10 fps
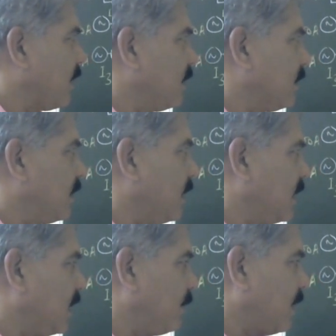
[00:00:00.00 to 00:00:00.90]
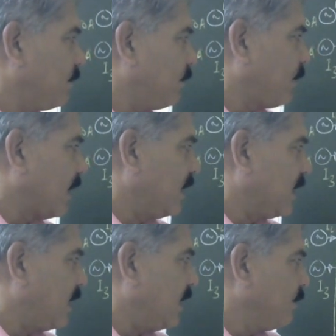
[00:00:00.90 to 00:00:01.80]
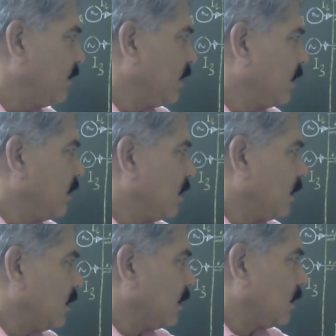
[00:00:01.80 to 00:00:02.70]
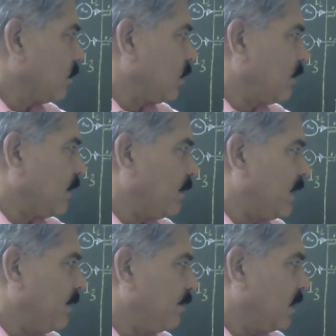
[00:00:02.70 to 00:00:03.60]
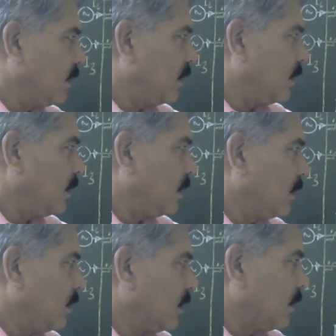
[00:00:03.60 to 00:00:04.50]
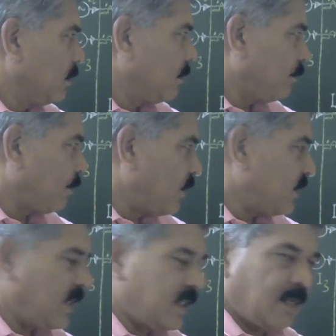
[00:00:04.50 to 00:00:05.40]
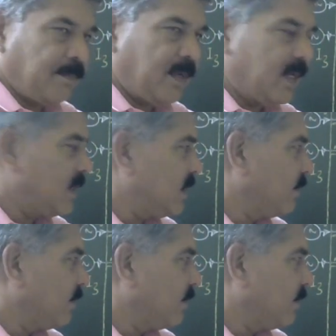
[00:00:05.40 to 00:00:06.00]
300 by 500. So it will be 0.6 amperes.